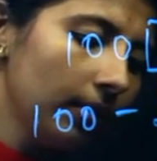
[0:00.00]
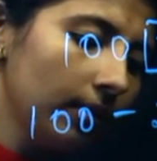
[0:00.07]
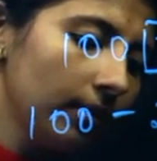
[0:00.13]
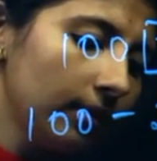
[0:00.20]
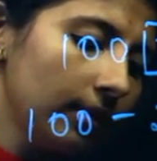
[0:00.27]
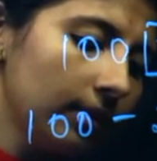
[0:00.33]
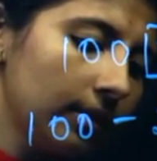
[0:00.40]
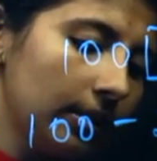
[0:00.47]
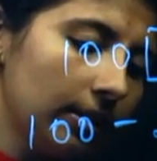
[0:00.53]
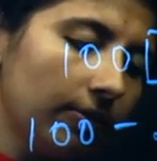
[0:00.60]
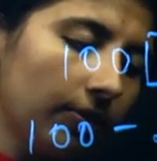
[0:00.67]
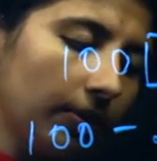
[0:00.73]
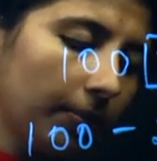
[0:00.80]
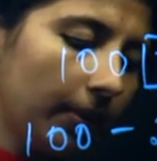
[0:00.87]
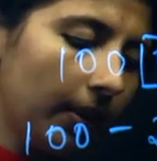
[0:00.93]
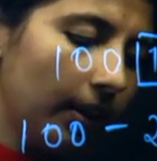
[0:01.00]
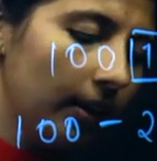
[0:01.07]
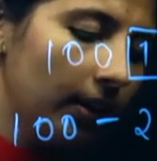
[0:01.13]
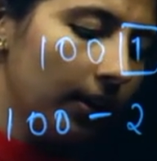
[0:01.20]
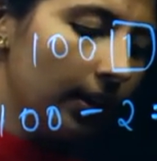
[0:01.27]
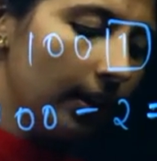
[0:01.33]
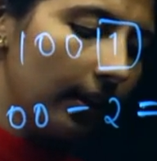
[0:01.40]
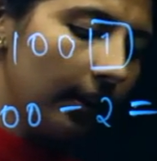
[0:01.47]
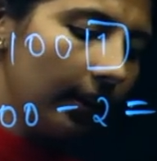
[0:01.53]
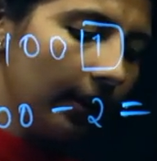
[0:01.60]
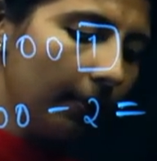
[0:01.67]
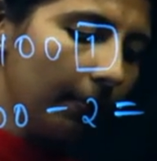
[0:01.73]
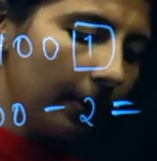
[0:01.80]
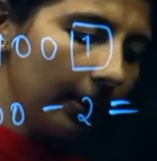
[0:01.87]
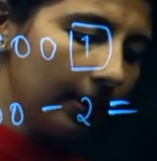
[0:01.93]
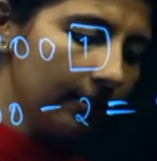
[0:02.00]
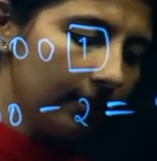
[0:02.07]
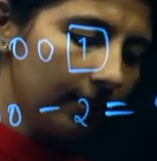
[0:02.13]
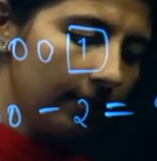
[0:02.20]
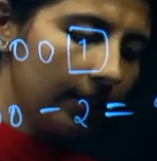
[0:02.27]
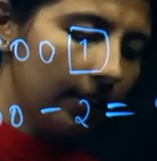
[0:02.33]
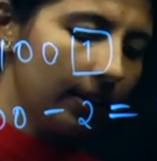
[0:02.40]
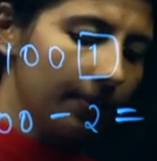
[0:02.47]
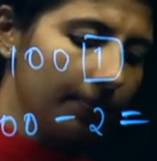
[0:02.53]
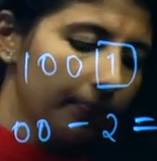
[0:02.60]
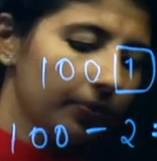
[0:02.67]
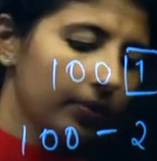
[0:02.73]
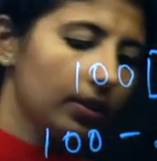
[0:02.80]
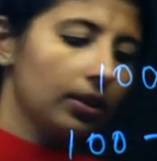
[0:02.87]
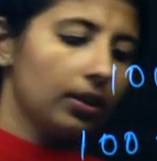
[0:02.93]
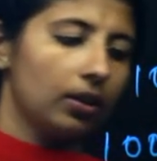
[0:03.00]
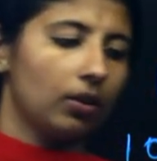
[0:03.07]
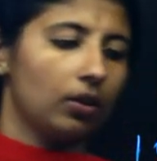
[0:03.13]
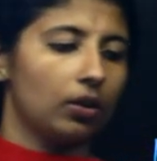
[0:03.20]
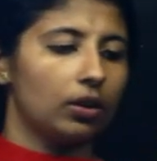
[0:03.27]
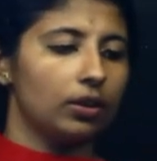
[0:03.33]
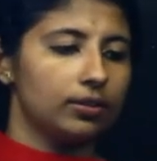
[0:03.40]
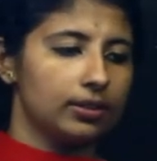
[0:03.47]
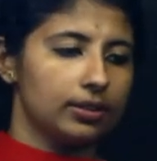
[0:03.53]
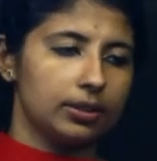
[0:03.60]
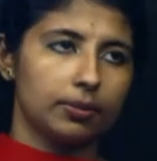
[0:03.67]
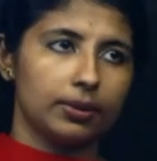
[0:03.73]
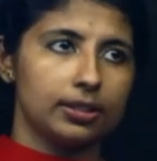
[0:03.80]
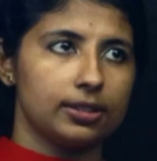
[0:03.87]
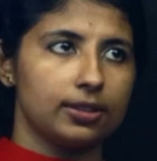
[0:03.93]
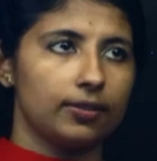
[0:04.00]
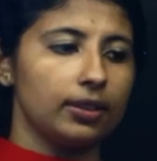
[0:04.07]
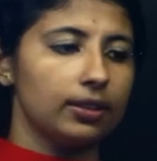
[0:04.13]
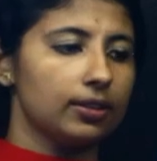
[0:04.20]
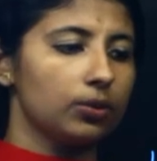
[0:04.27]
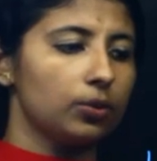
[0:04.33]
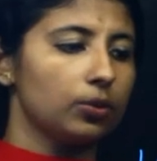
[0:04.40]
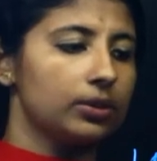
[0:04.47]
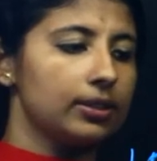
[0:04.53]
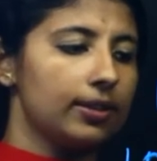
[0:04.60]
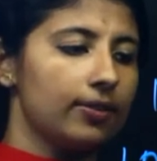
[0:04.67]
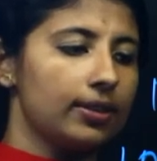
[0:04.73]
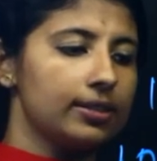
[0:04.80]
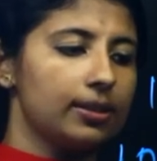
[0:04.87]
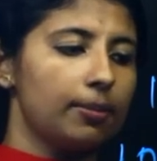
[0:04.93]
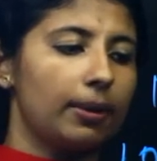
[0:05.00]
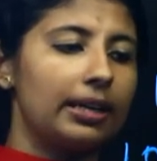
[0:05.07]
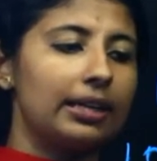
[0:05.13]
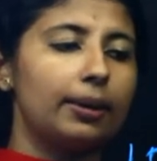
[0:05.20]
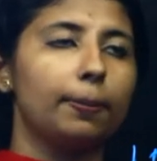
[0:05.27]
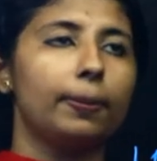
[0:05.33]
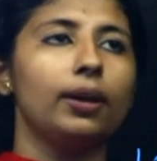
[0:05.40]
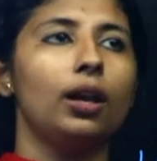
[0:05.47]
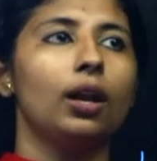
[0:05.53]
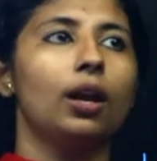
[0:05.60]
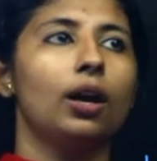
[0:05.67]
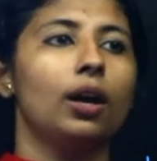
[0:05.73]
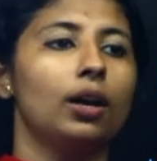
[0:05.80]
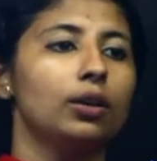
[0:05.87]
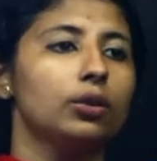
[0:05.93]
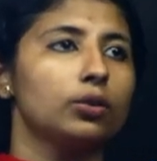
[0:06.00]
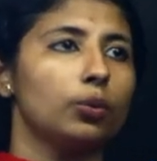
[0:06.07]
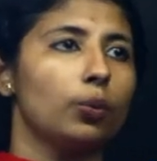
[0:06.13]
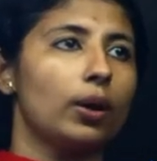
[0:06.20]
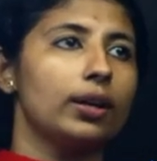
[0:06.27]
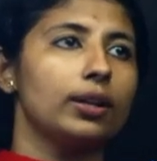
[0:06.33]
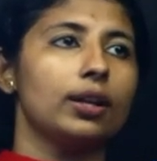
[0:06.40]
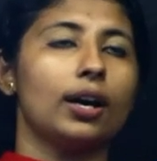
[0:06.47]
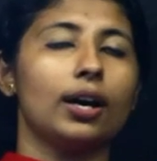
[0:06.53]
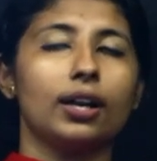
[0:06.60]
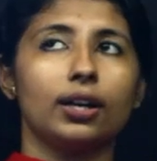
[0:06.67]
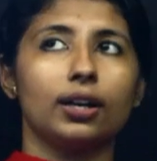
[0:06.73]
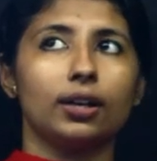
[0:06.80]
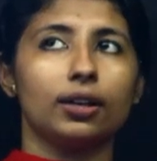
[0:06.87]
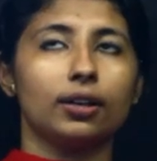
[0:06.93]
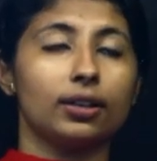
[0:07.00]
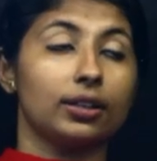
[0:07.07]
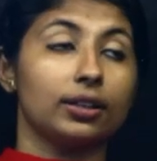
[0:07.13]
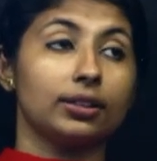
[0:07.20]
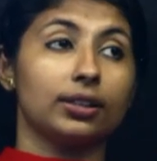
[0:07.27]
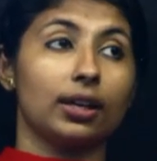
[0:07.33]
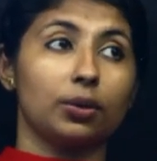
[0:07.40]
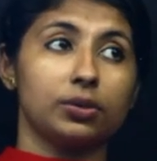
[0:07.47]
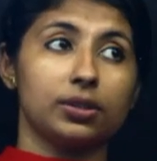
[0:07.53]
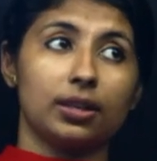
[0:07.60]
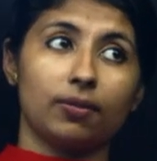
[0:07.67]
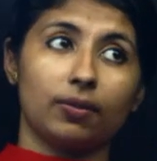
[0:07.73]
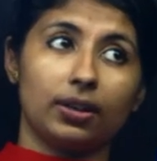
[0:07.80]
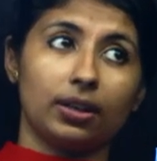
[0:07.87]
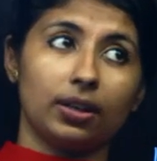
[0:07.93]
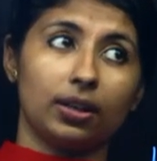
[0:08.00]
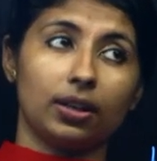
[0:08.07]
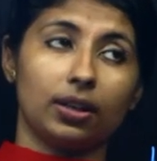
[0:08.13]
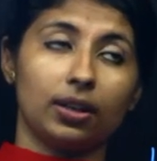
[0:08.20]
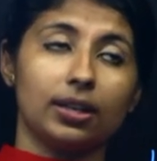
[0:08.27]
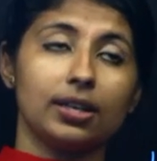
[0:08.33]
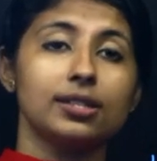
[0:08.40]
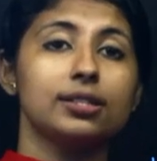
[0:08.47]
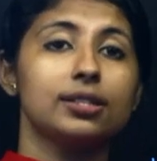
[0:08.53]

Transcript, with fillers: 16 from 9. I will get minus 7 or 16 minus 7. So 7 is a multiple. So 1001 is